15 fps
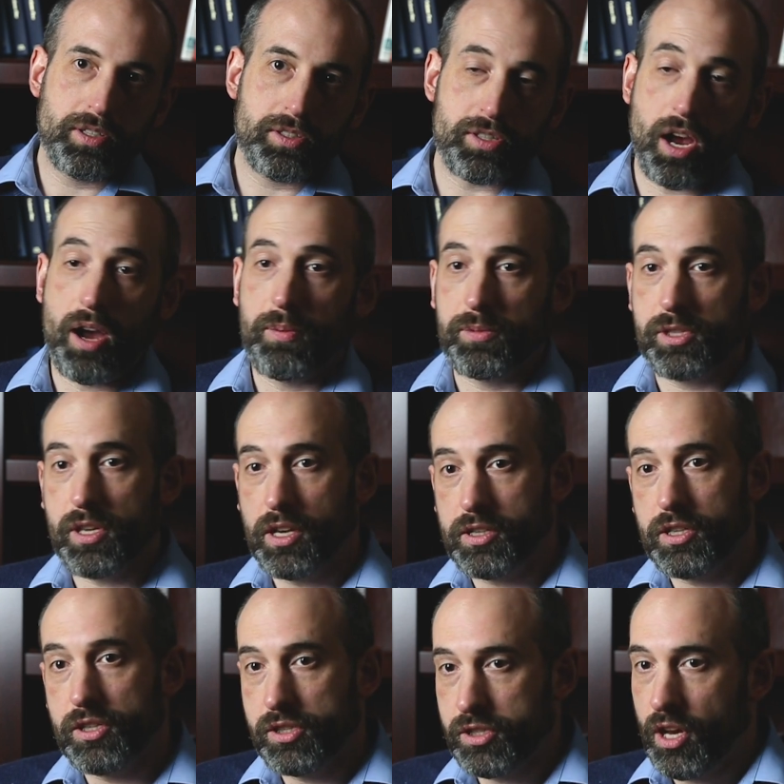psalms
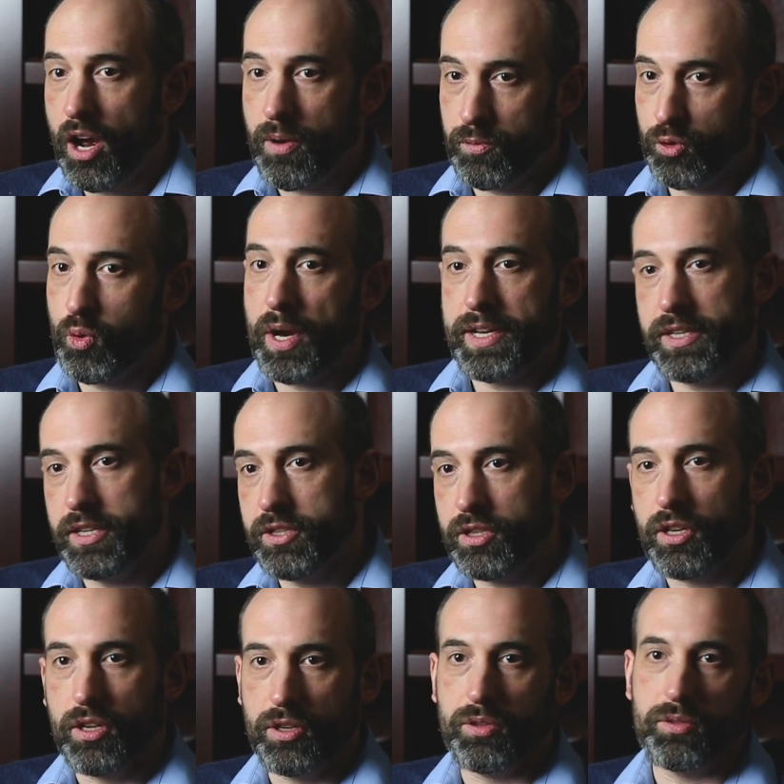such as Psalm
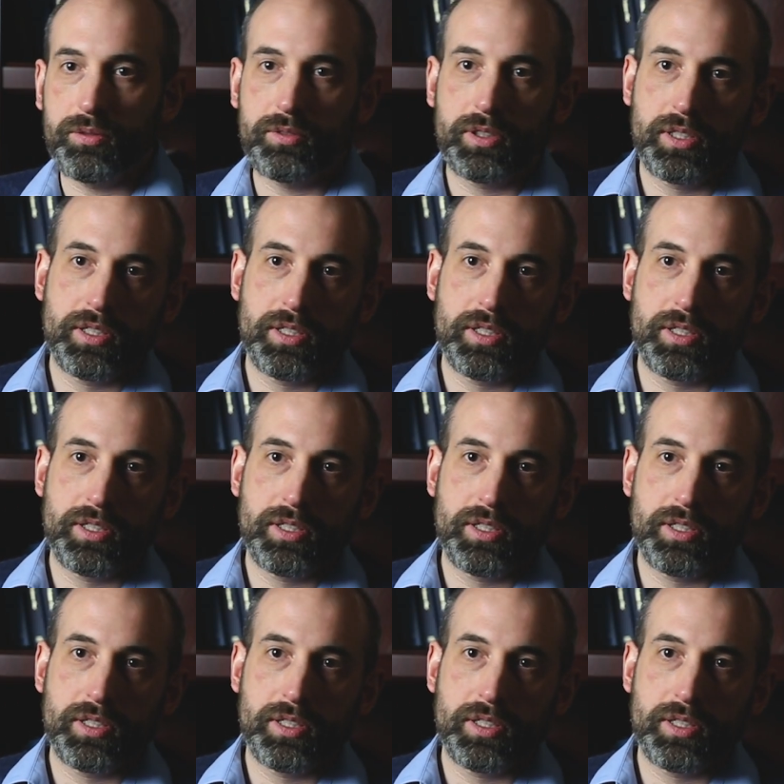22.